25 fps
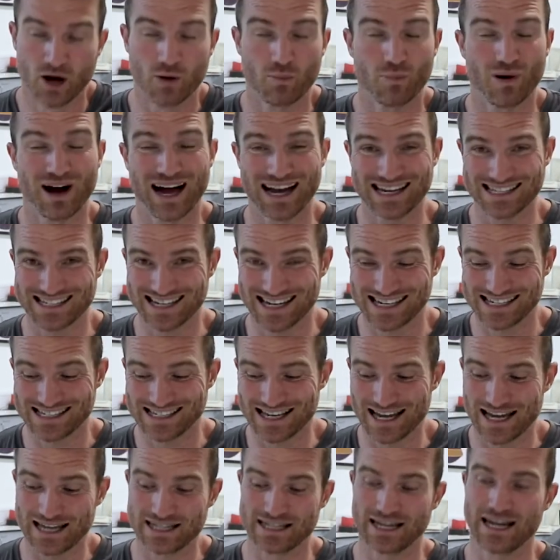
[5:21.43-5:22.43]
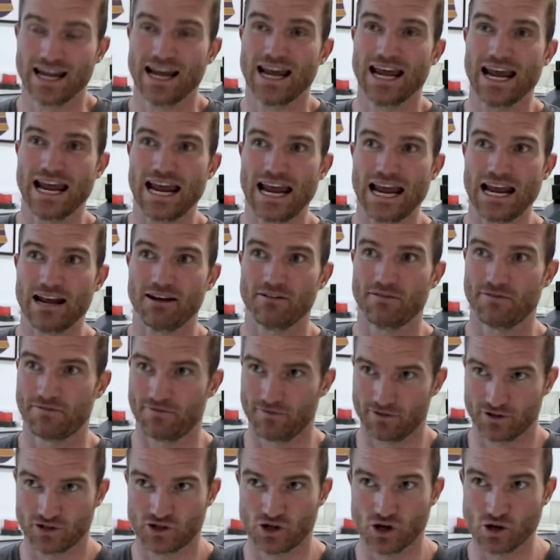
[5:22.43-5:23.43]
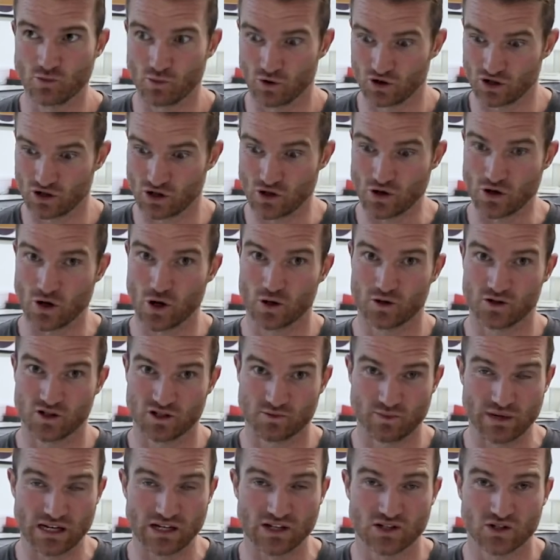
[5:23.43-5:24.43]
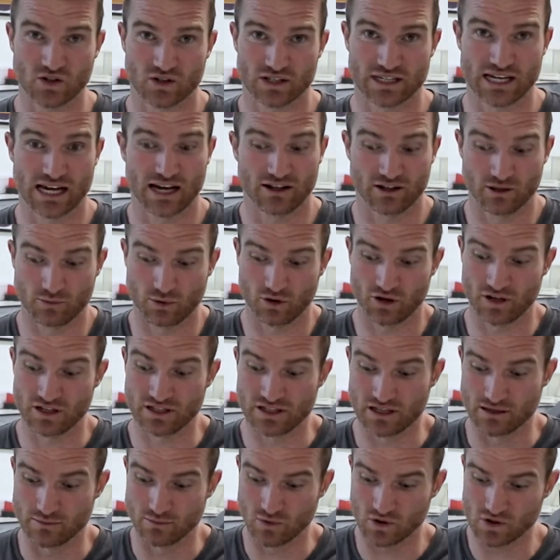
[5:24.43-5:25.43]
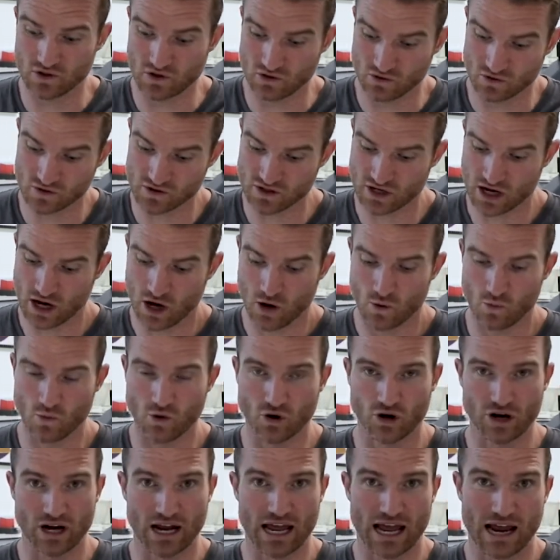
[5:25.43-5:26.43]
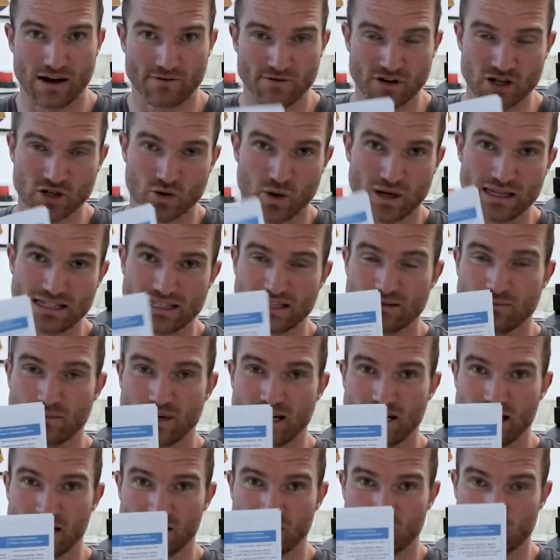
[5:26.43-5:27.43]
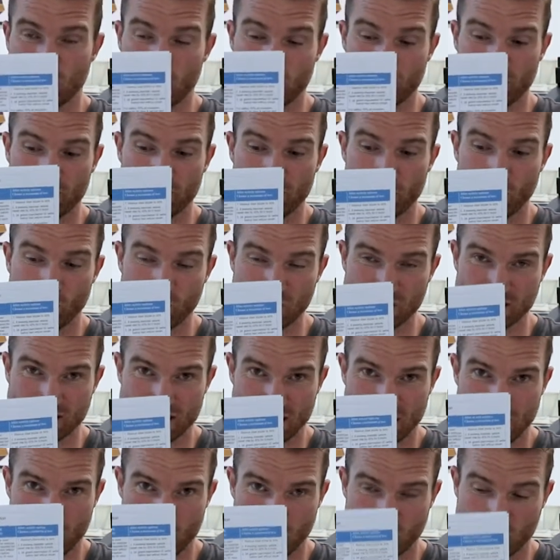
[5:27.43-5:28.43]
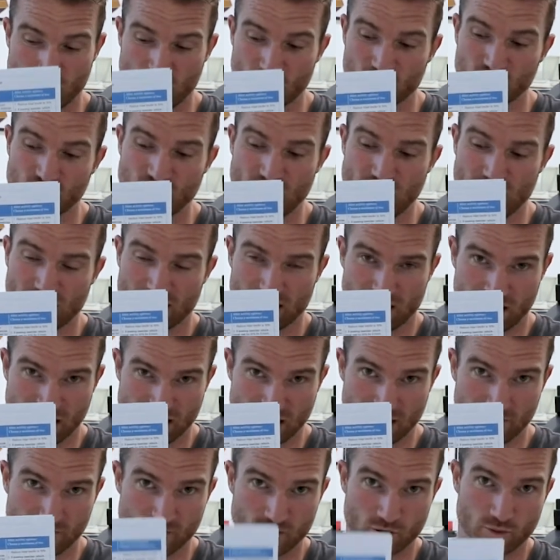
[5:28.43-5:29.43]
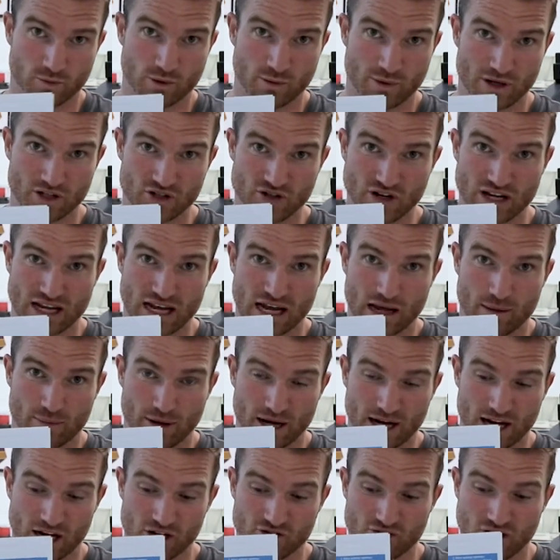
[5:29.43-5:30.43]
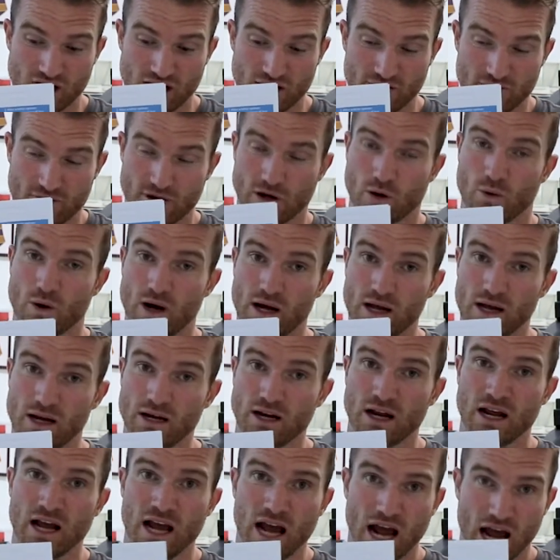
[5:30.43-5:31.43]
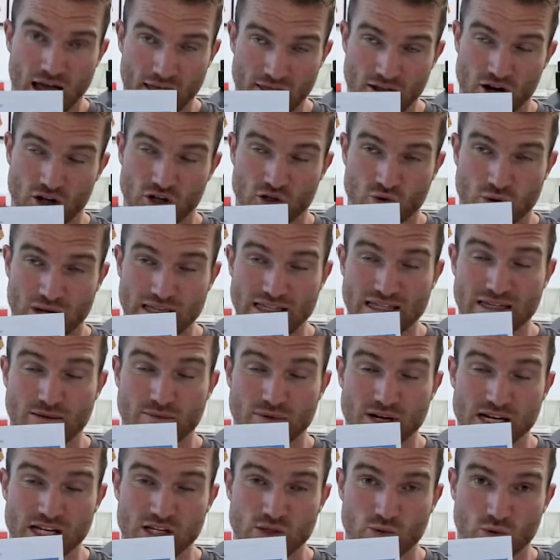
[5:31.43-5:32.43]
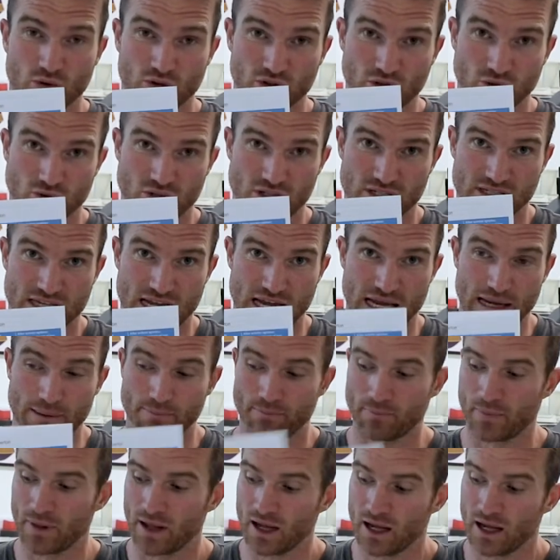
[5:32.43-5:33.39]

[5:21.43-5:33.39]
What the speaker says: But as I said, if too much glucose is being sucked out of the blood into the muscles, we're going to every 20 minutes, well, before we start, we're going to check and give supplementary carbohydrate if required. And then at 20 minutes, we'll do the same.